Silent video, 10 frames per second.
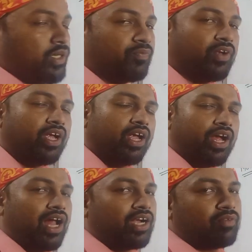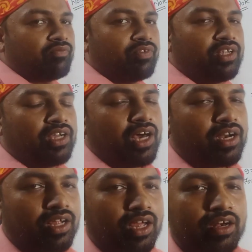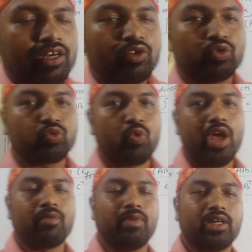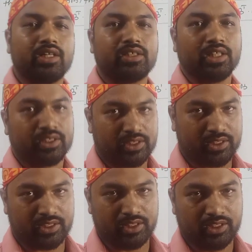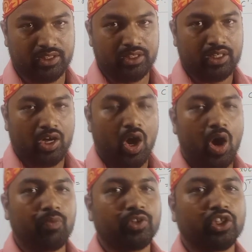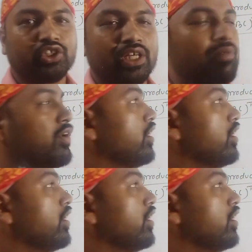is, if A and B are any two square matrices of the same